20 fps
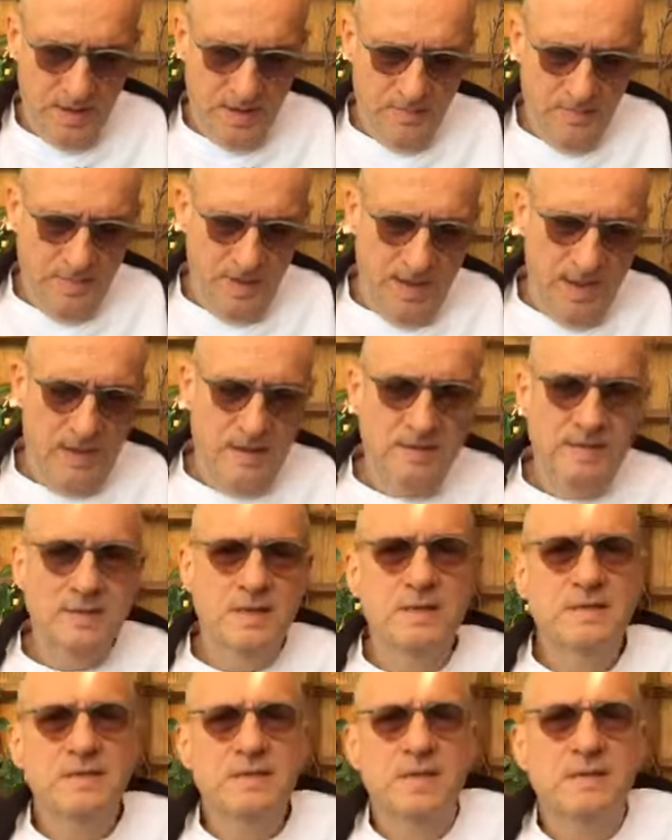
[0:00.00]
Balance
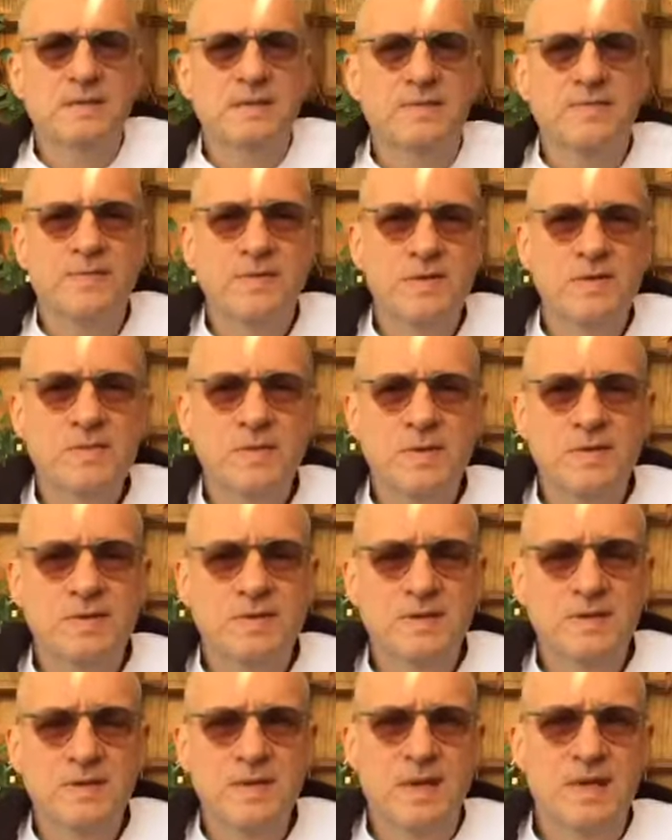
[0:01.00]
and sense of humor
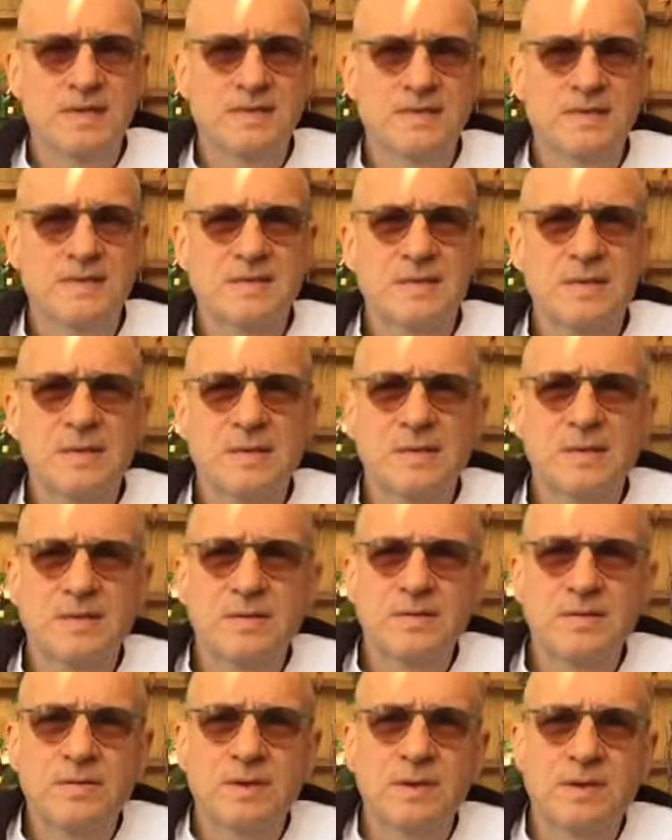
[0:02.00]
is the next skill.
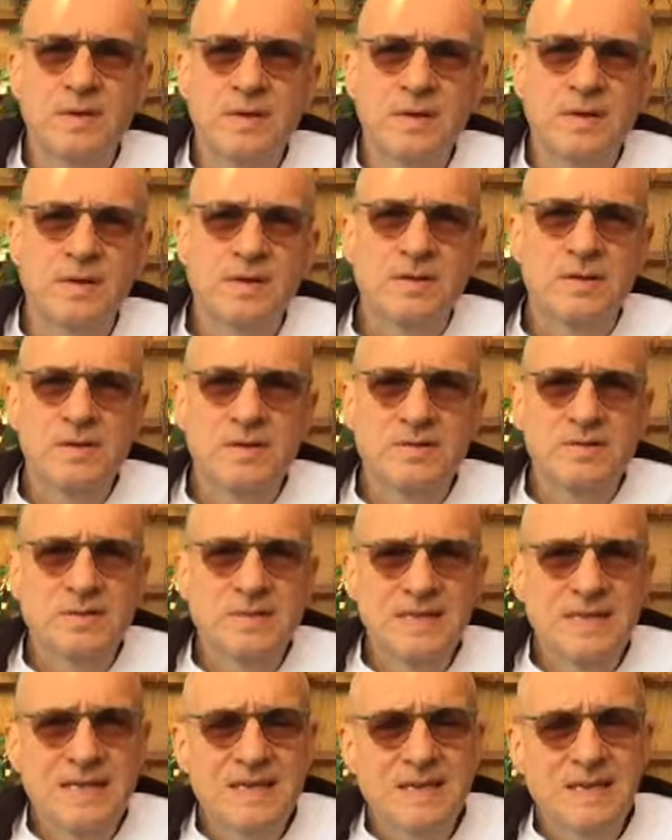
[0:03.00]
Do you
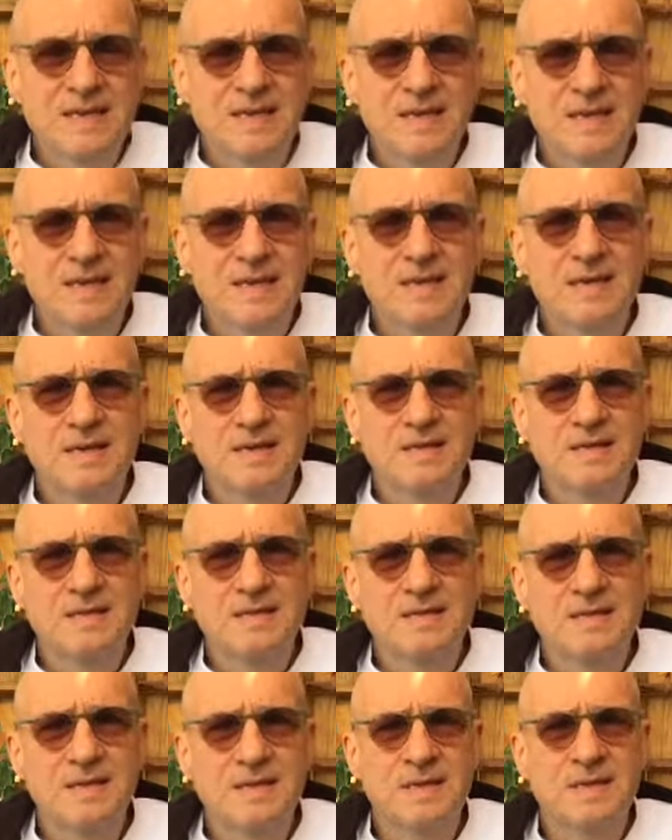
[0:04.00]
see
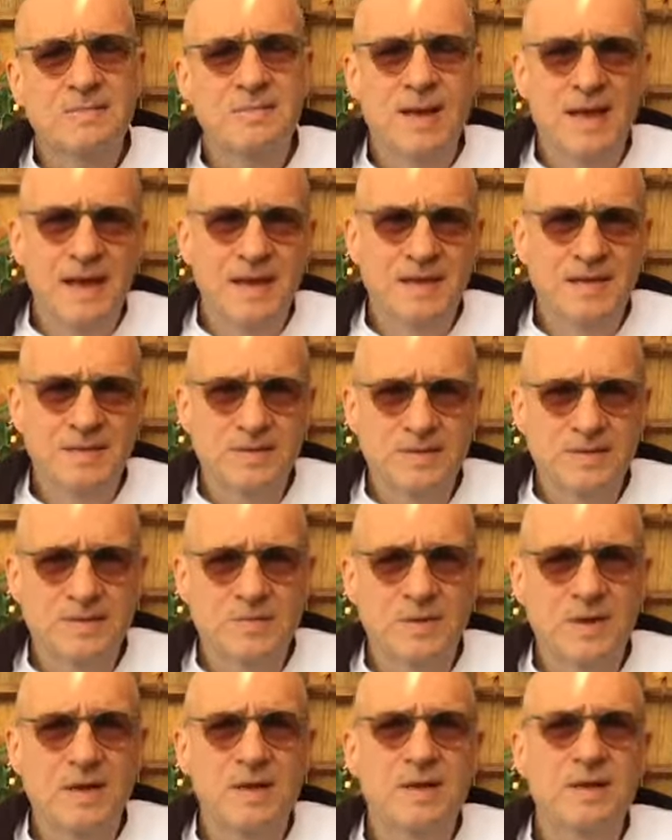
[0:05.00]
things in a balanced
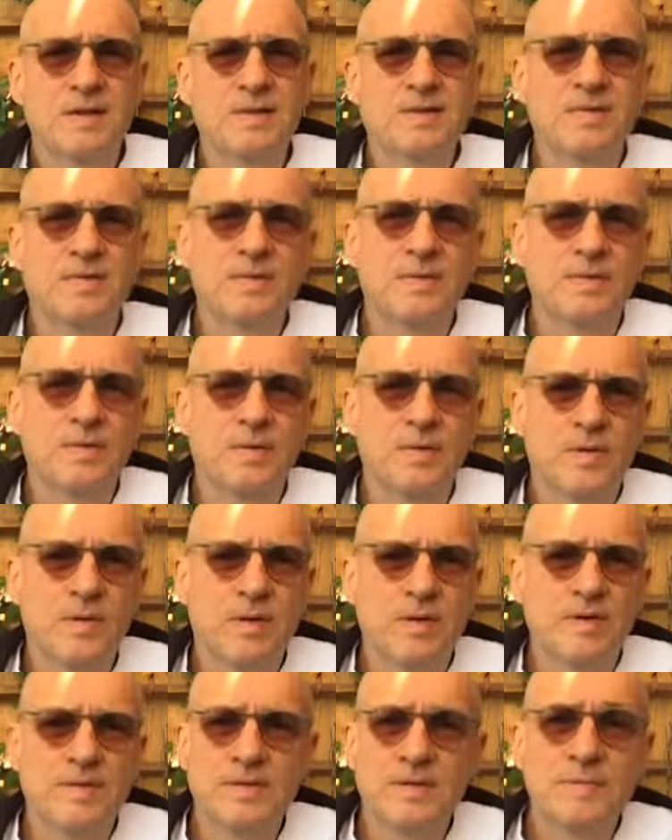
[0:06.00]
way
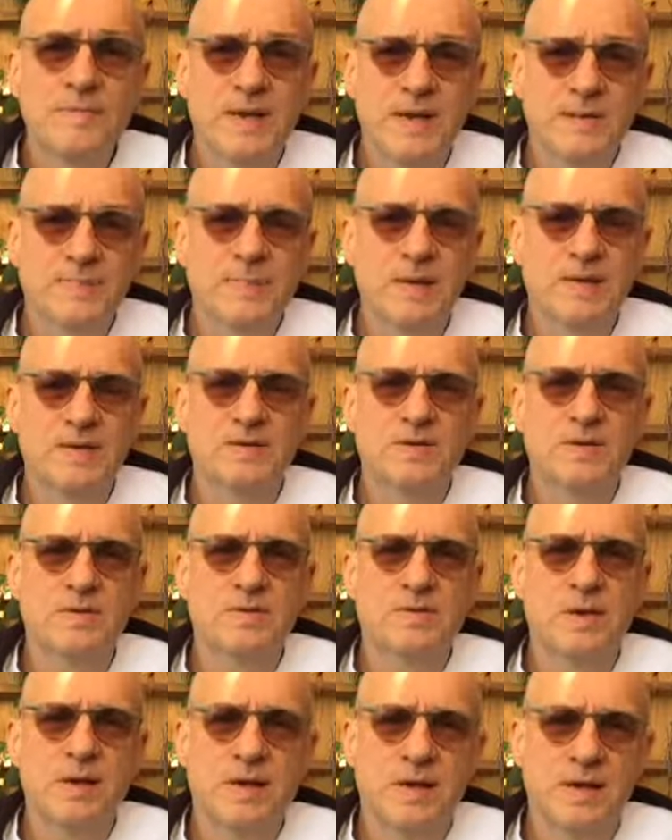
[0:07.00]
or in the big picture
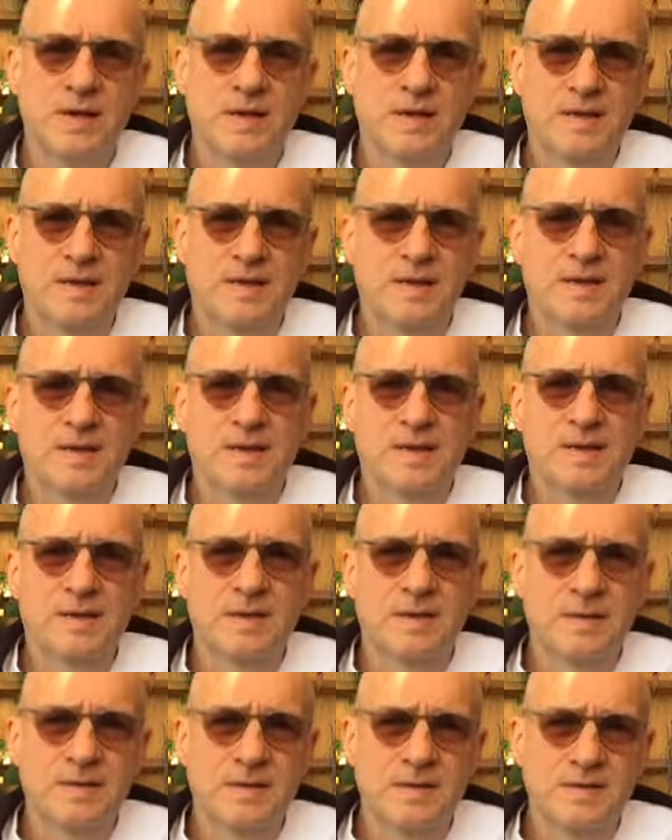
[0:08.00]
way,
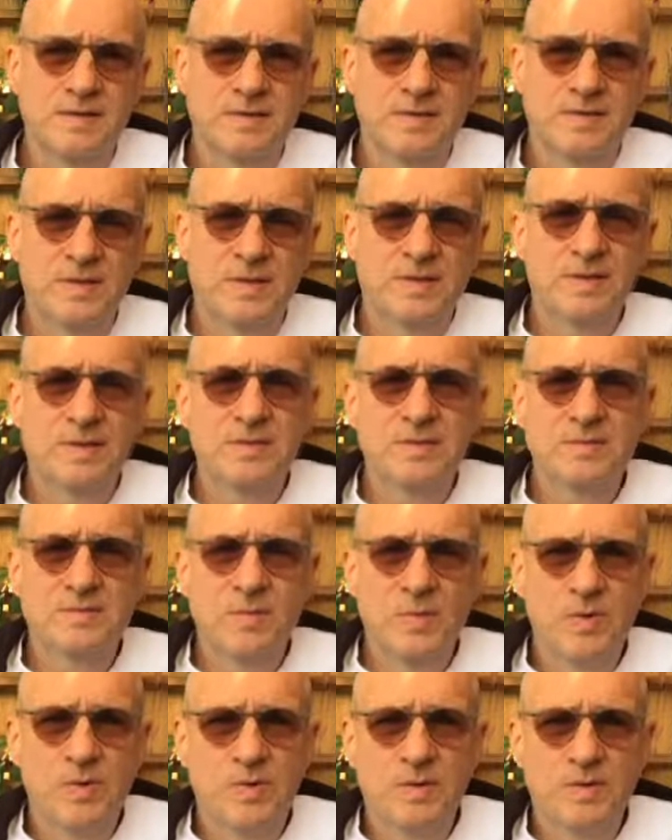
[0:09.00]
so that the
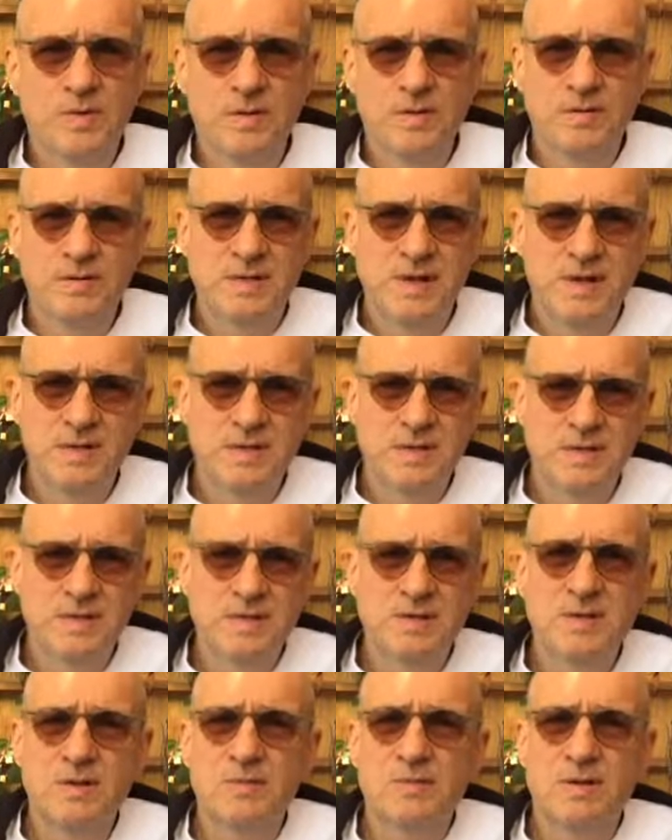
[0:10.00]
small
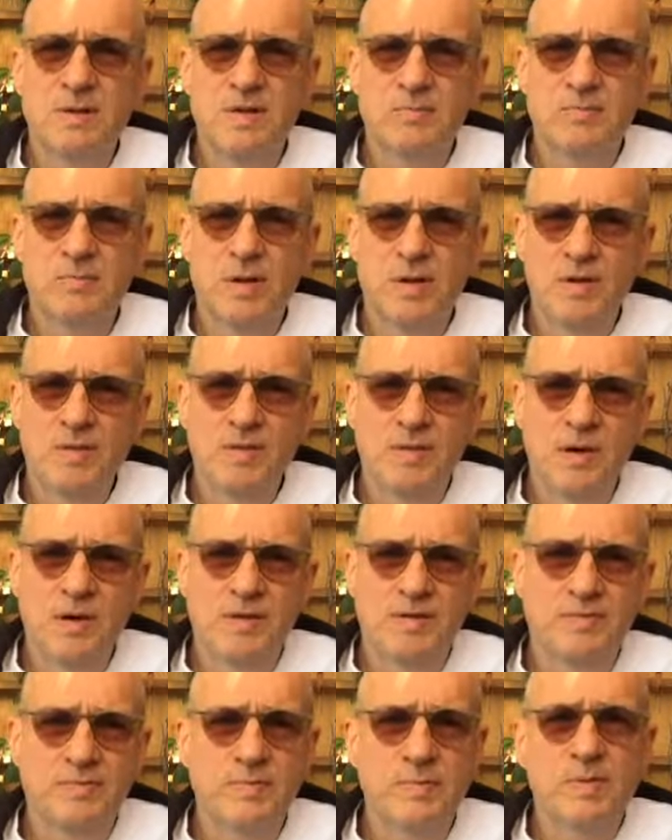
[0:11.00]
irritations don't get blown out
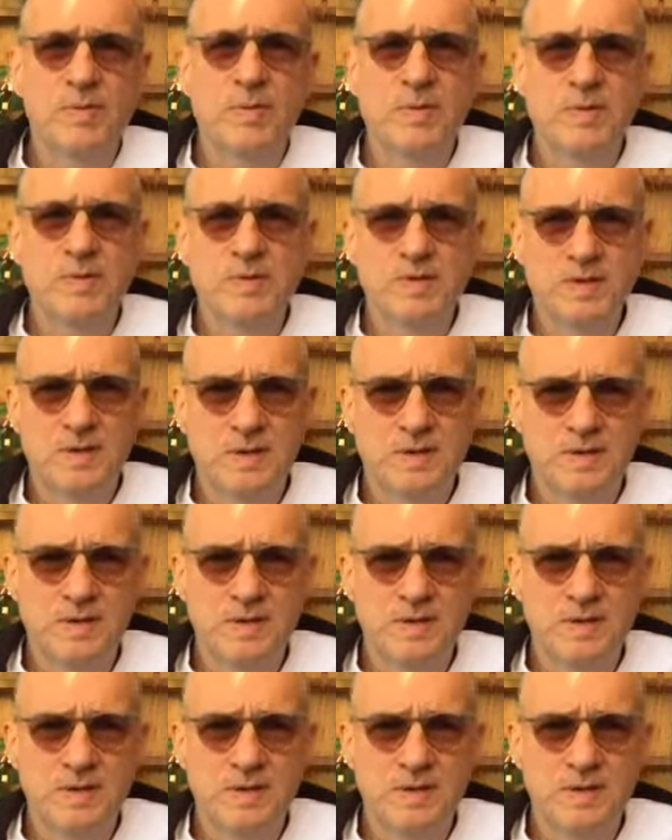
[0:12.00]
of proportion,